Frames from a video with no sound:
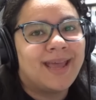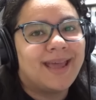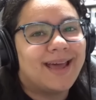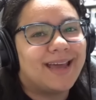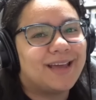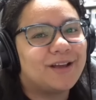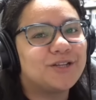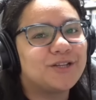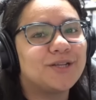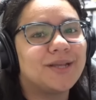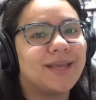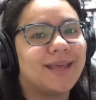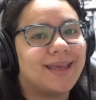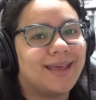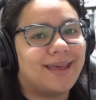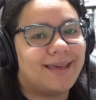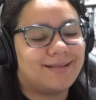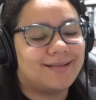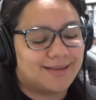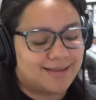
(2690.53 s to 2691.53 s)
I actually
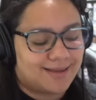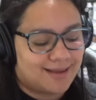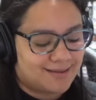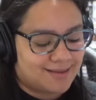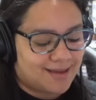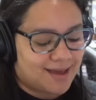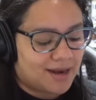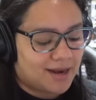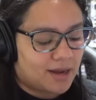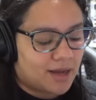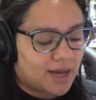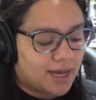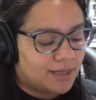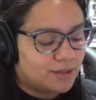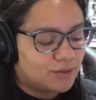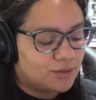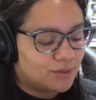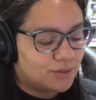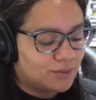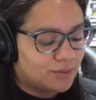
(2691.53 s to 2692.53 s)
can't say that. I
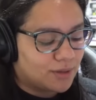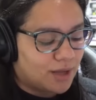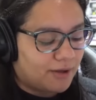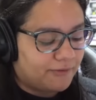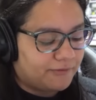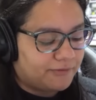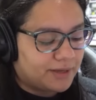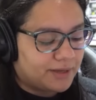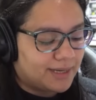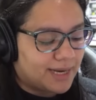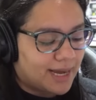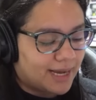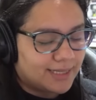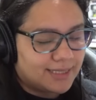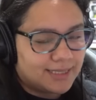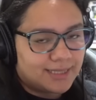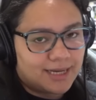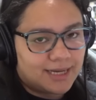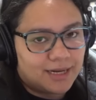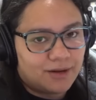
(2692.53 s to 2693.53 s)
do love the
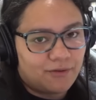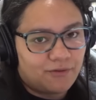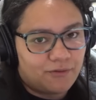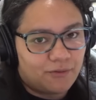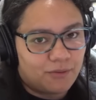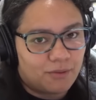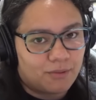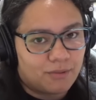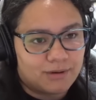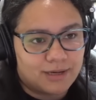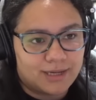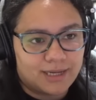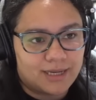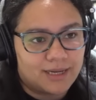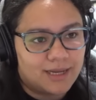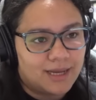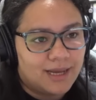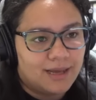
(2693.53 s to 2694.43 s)
1994 one